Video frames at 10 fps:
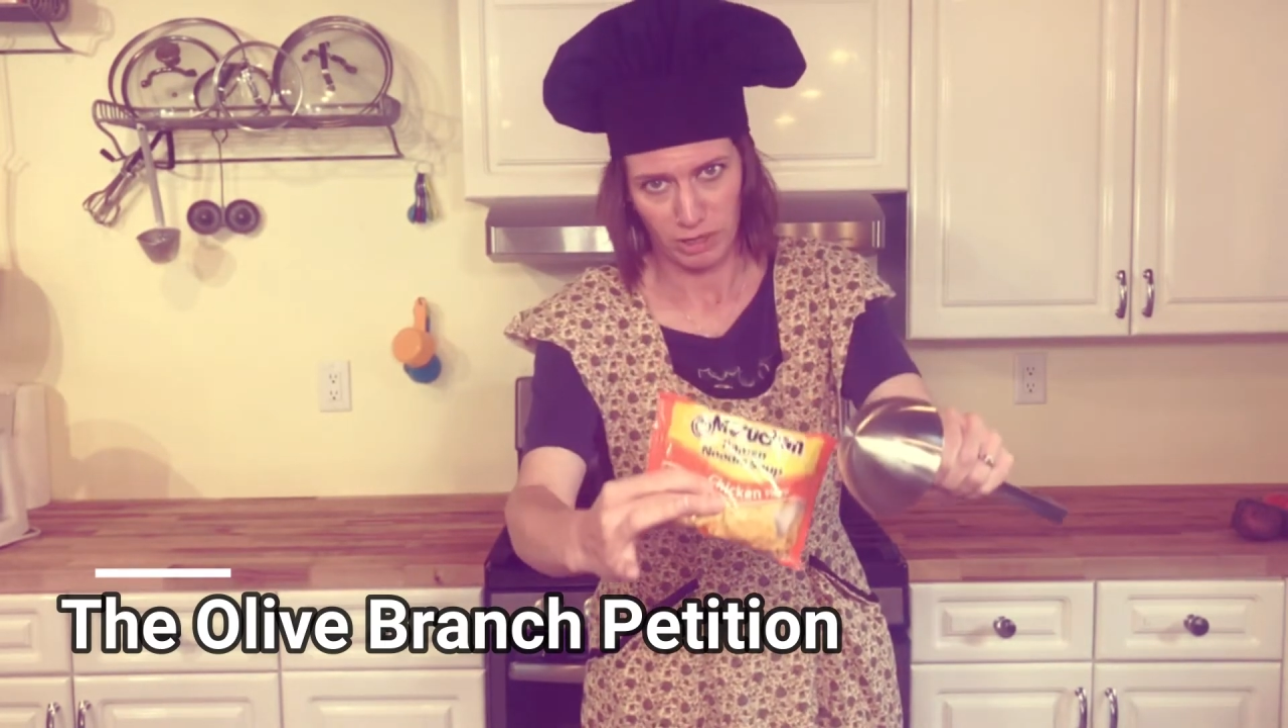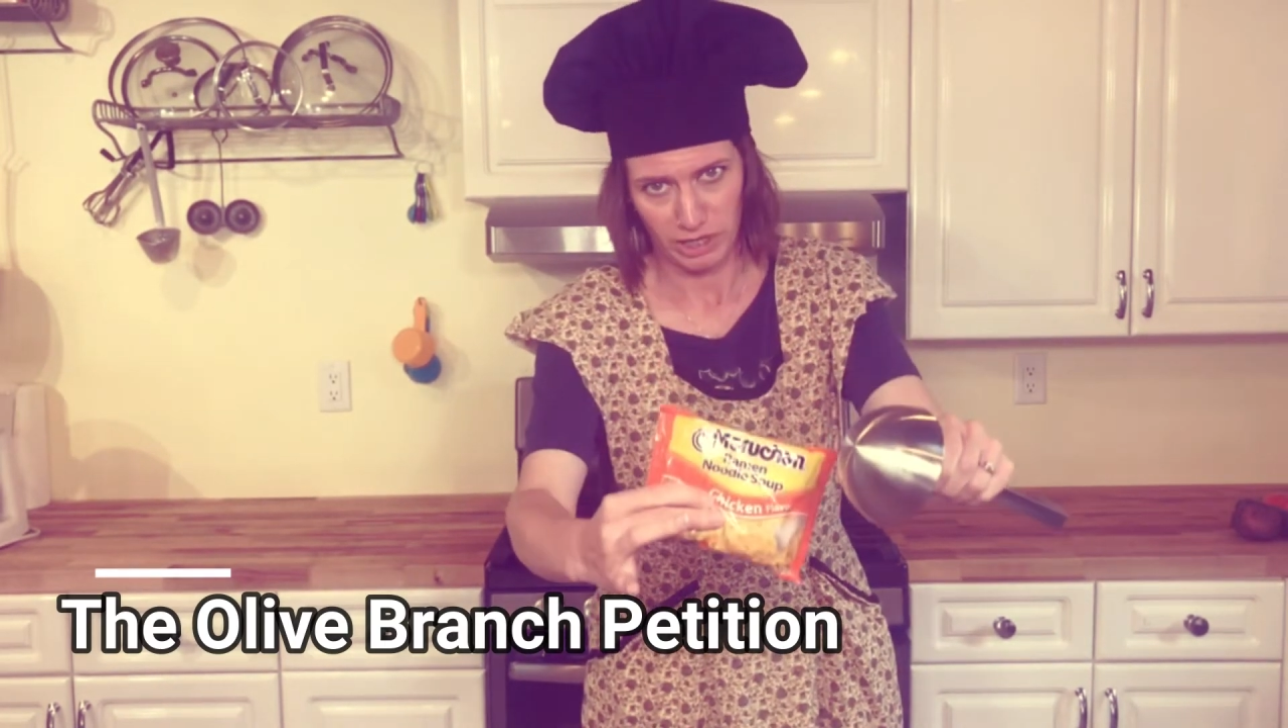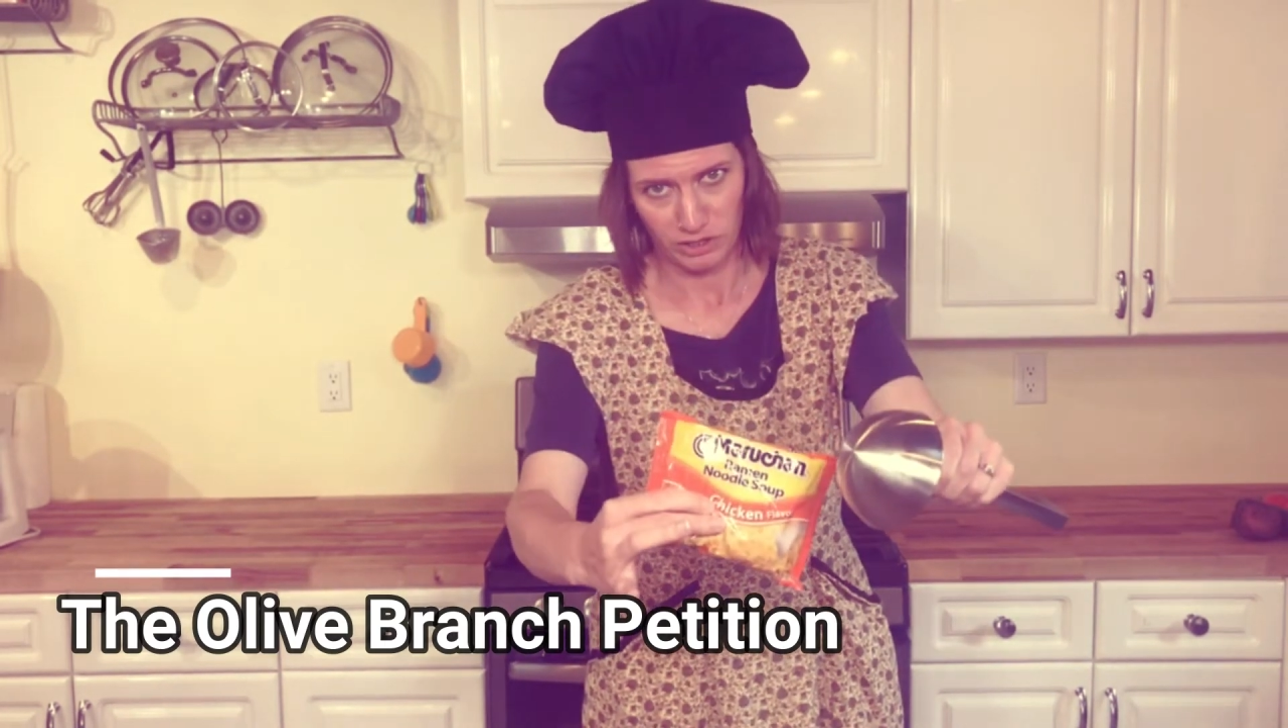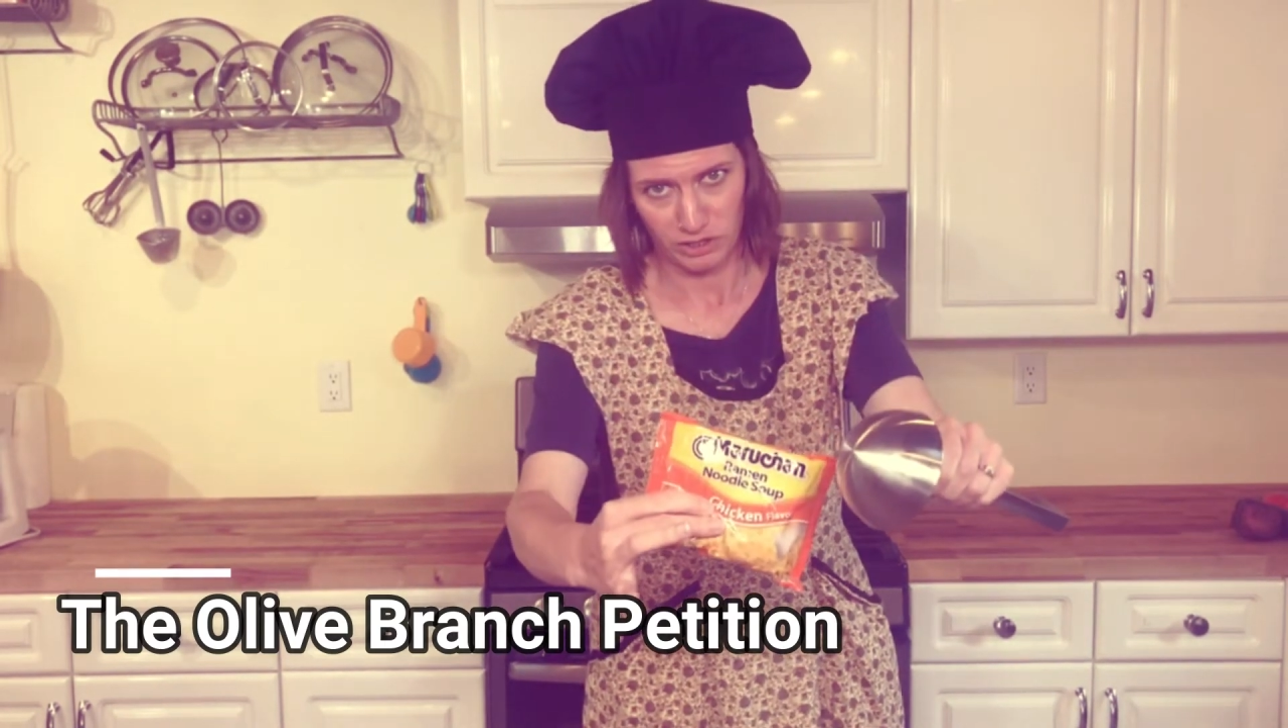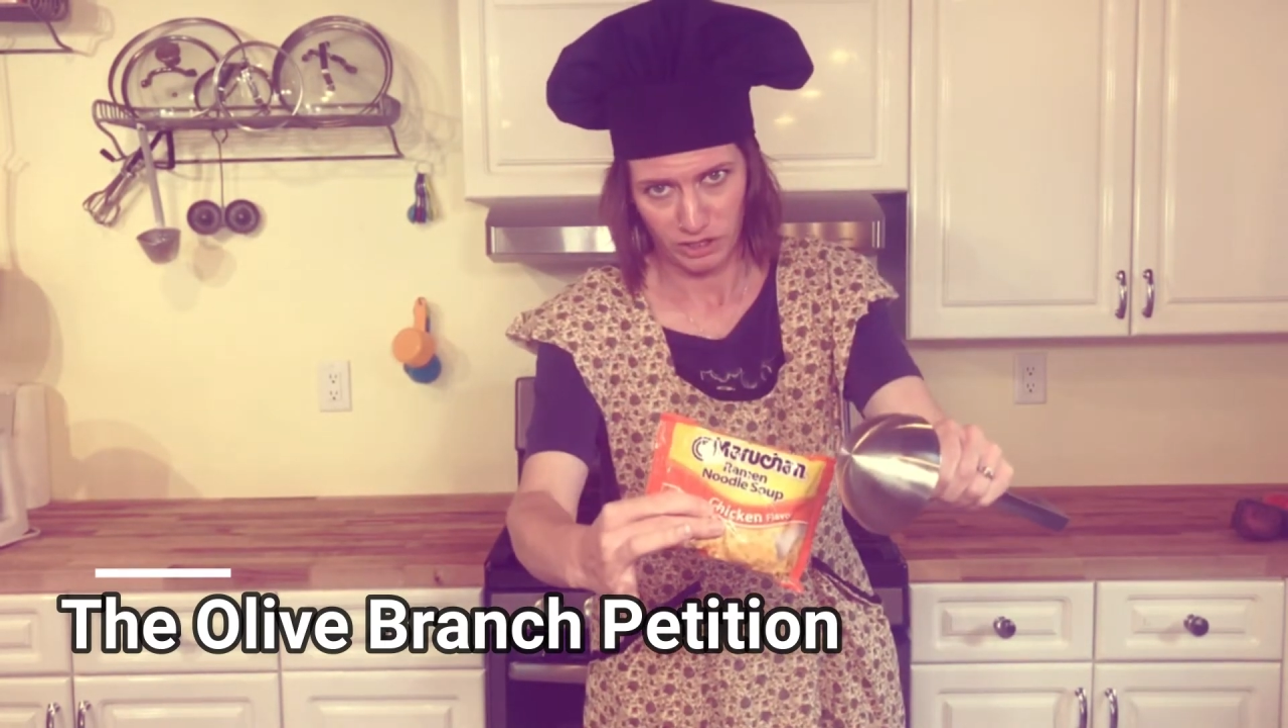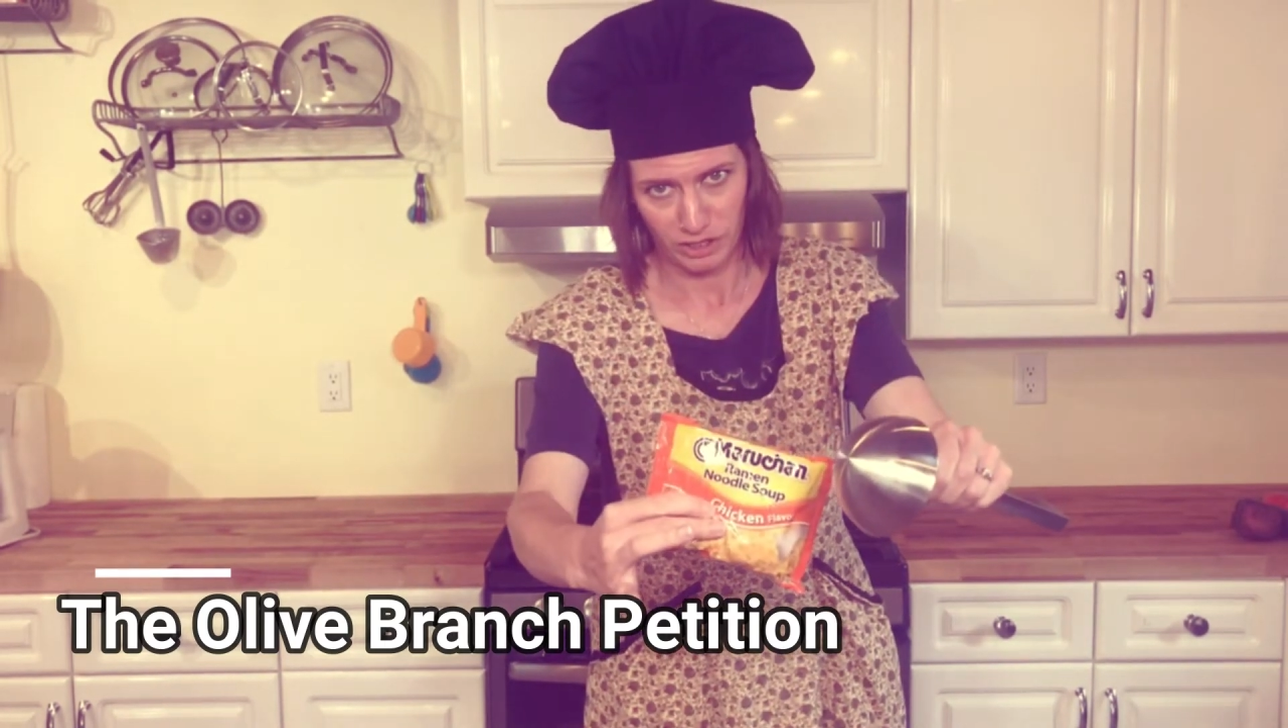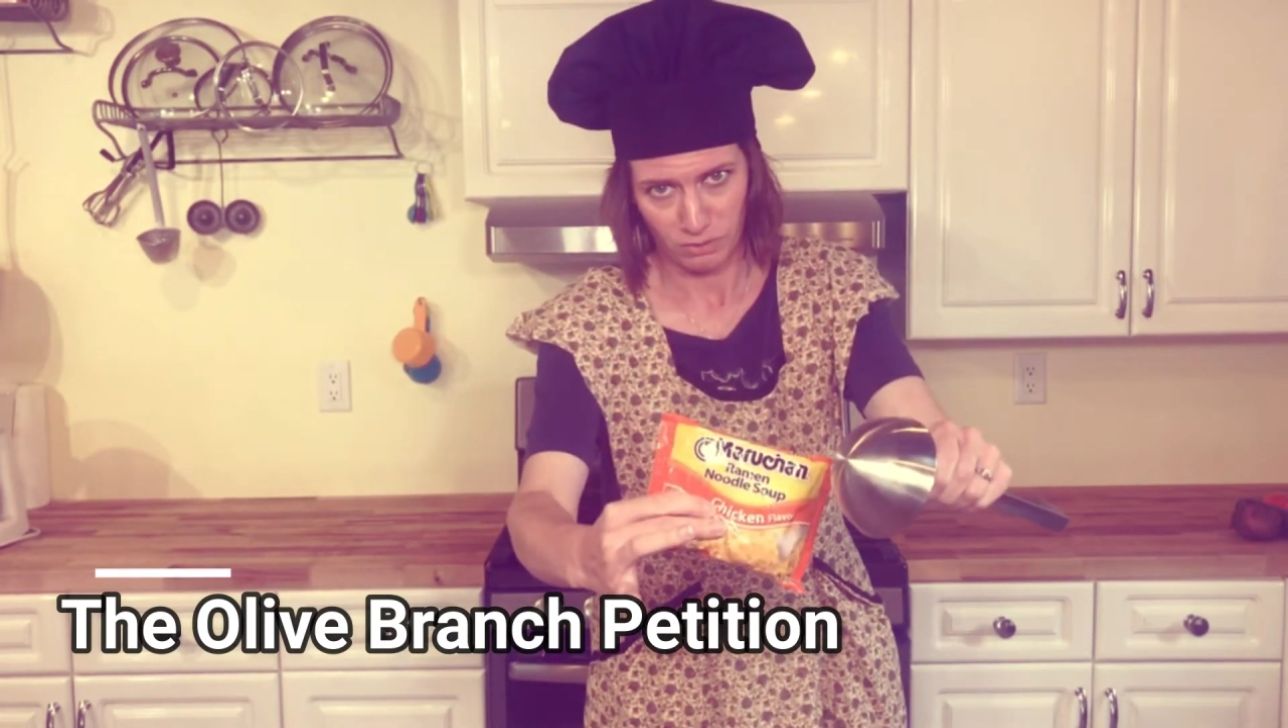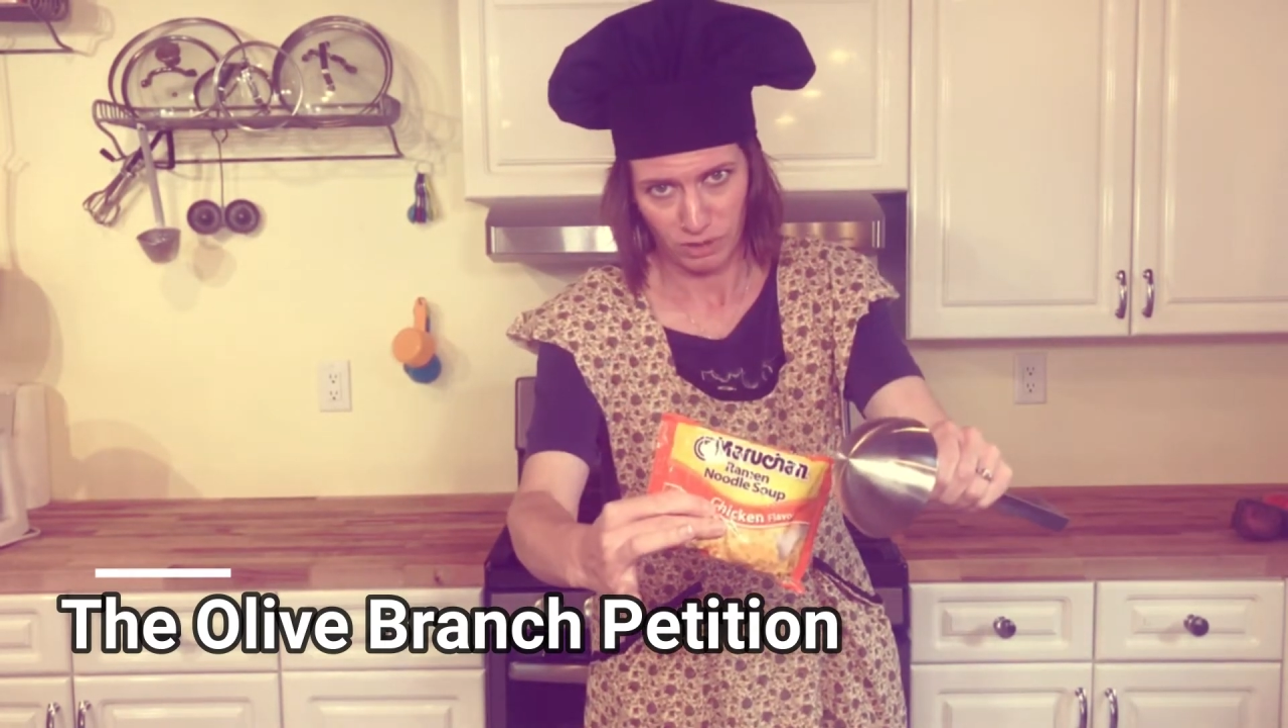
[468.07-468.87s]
branch to you,